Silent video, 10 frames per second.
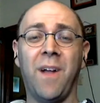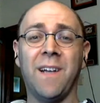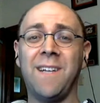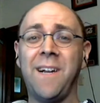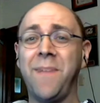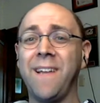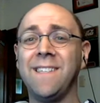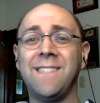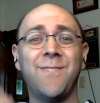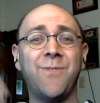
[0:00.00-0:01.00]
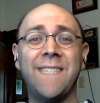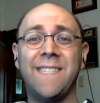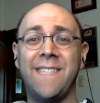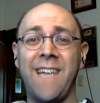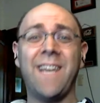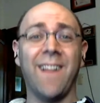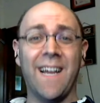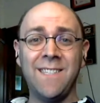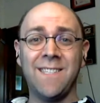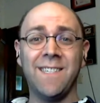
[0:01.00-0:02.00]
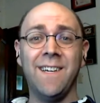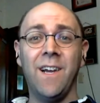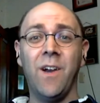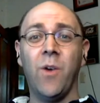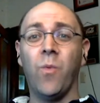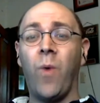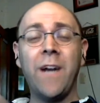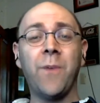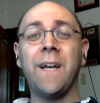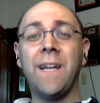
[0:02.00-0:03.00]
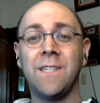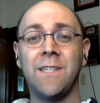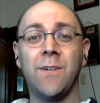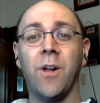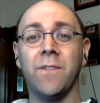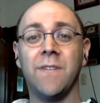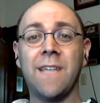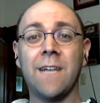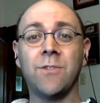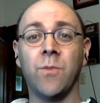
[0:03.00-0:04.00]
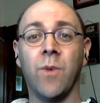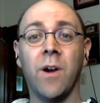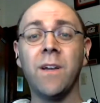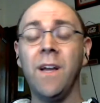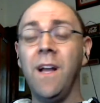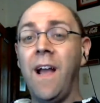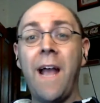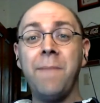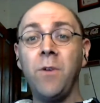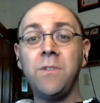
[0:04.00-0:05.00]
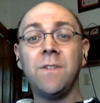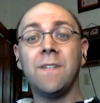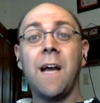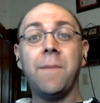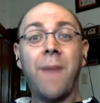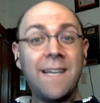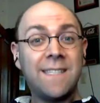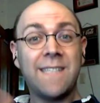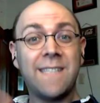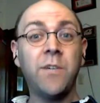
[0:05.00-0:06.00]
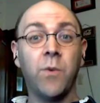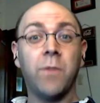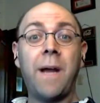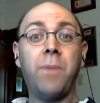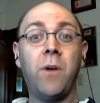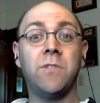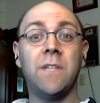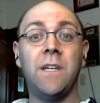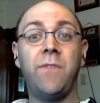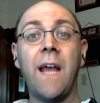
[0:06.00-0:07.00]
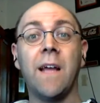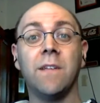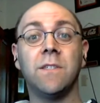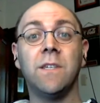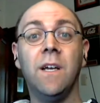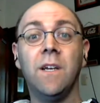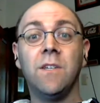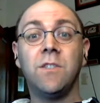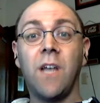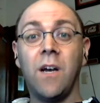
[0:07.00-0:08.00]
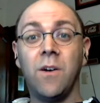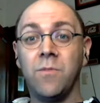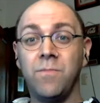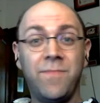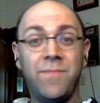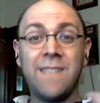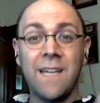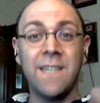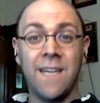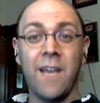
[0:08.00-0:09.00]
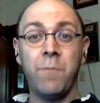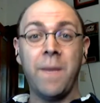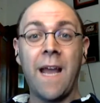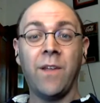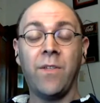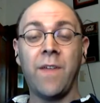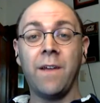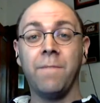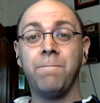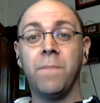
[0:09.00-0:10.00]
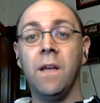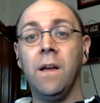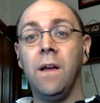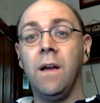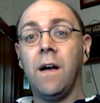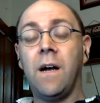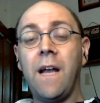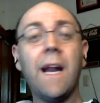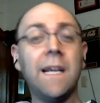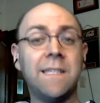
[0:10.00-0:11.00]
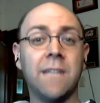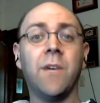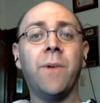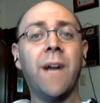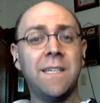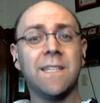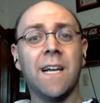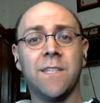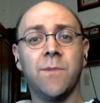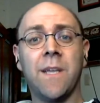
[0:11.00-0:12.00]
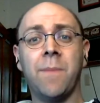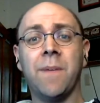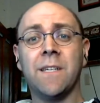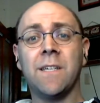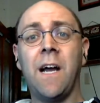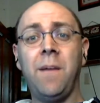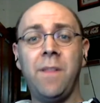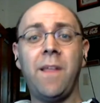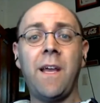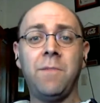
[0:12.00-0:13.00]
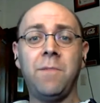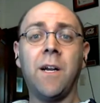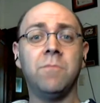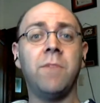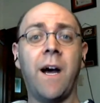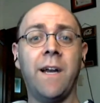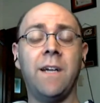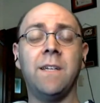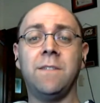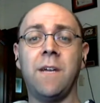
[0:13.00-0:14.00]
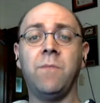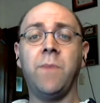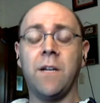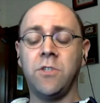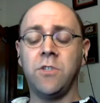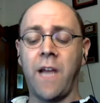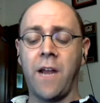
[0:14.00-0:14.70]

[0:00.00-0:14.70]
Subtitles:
And I'm like, this is ridiculous. Why do I need to do all of this extra work? And most of the time, I schedule my posts in advance. So this doesn't give me anything. And I said so, and I discussed it with them at the time, and they, nodded and said, we understand.